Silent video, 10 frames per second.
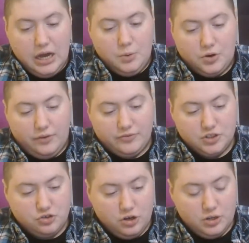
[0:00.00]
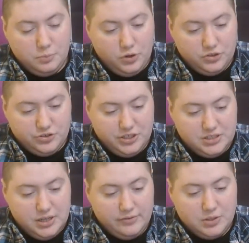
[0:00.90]
would offer stronger
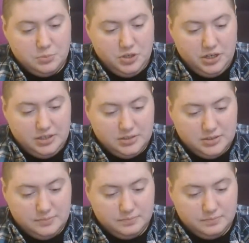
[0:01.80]
portraits of communities.